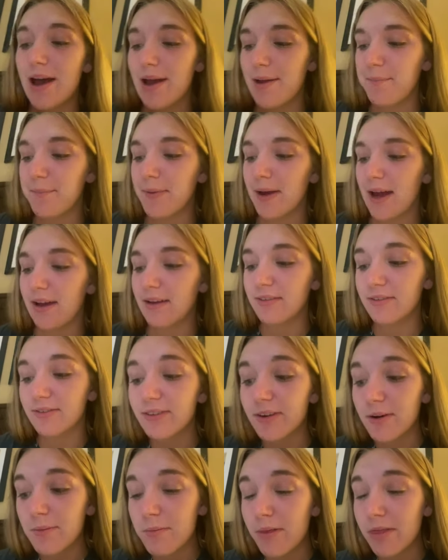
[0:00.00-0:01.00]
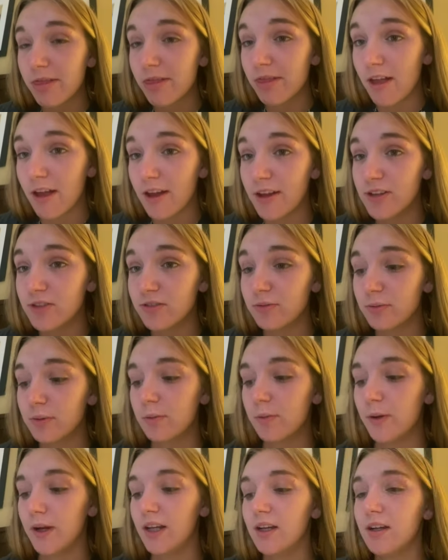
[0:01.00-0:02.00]
I'm back from lunch. We
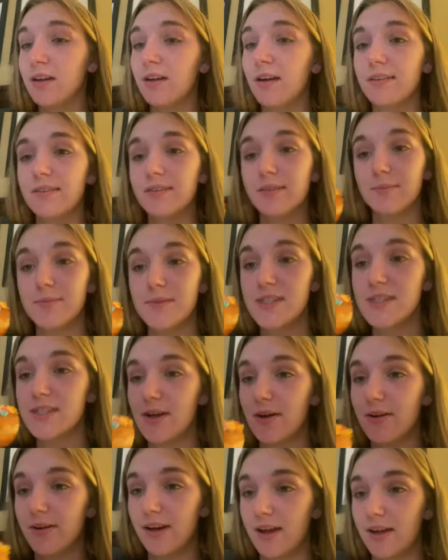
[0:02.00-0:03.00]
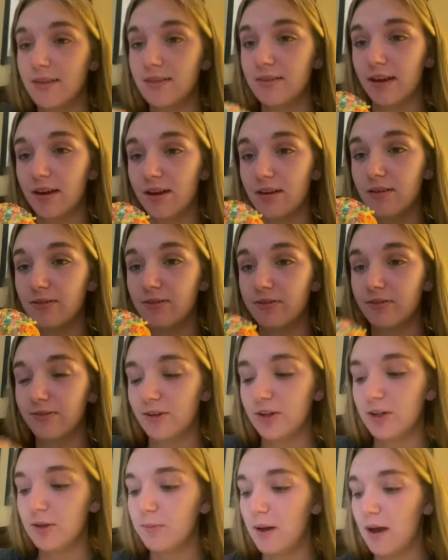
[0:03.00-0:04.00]
went and got some donuts. I got a
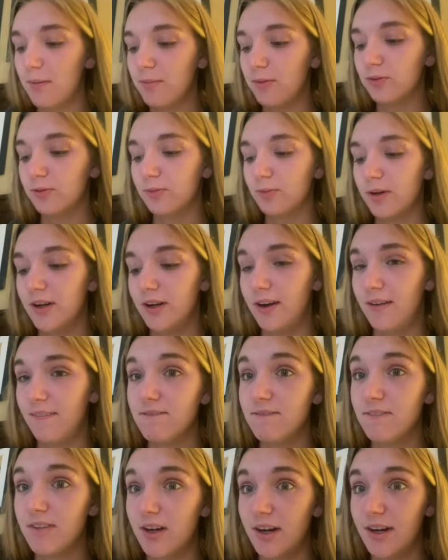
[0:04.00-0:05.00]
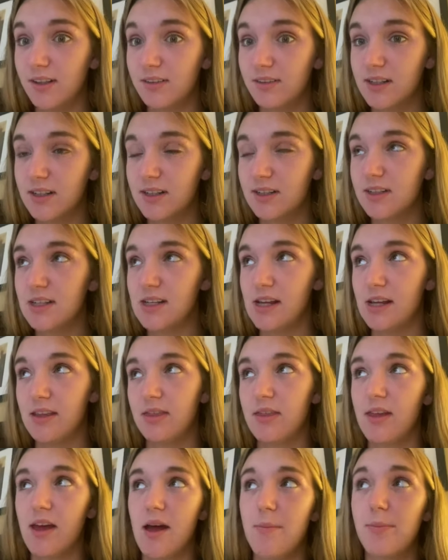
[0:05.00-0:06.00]
free Pebbles one, and I'm very excited to
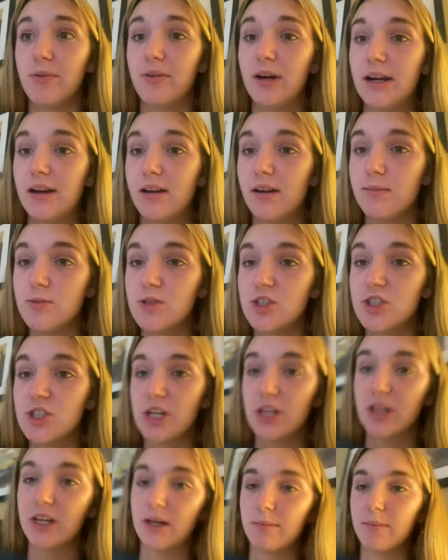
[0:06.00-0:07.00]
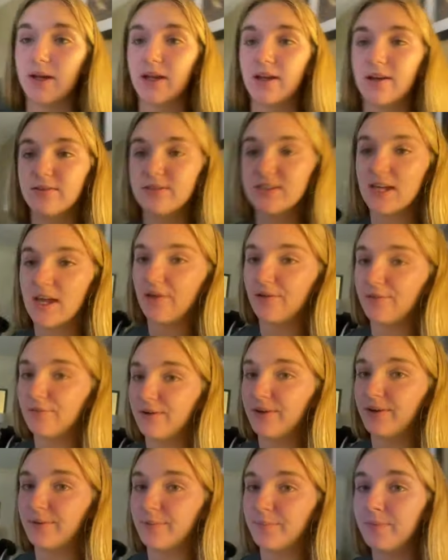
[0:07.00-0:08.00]
eat that. But right now I'm just chilling in my hotel
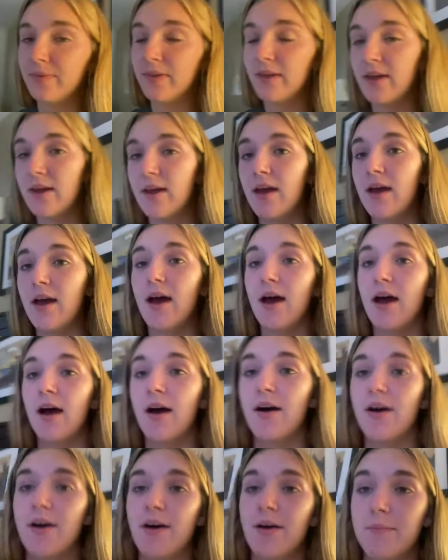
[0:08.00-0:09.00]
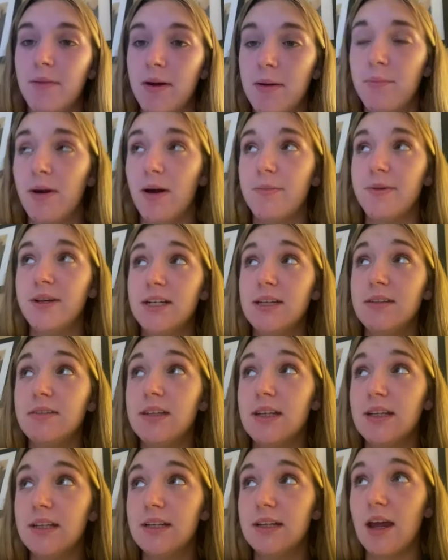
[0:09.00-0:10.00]
room. I'm probably gonna
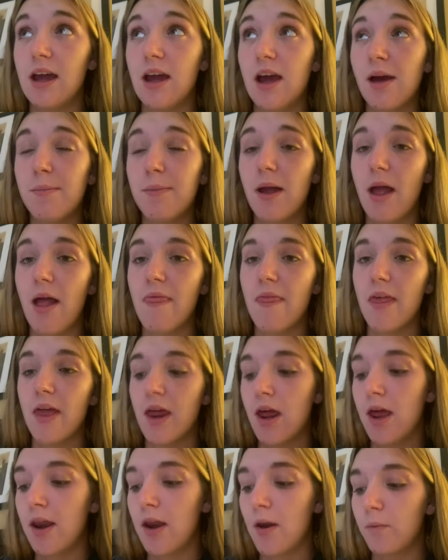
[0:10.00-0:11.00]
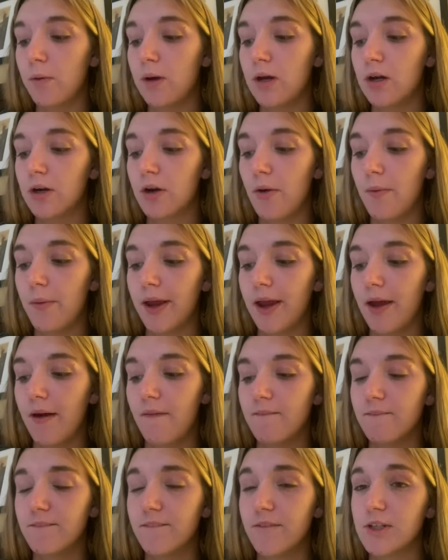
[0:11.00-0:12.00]
take a nap, and then we are going
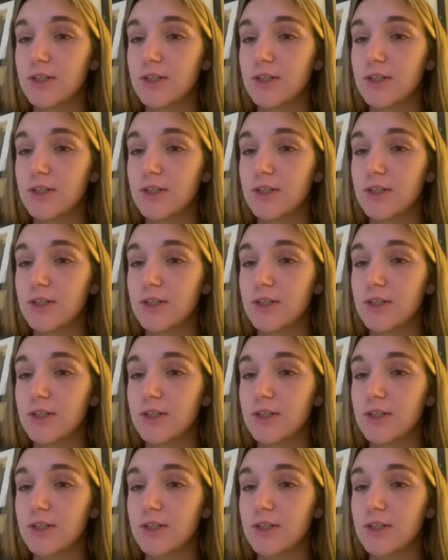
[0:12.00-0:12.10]
out for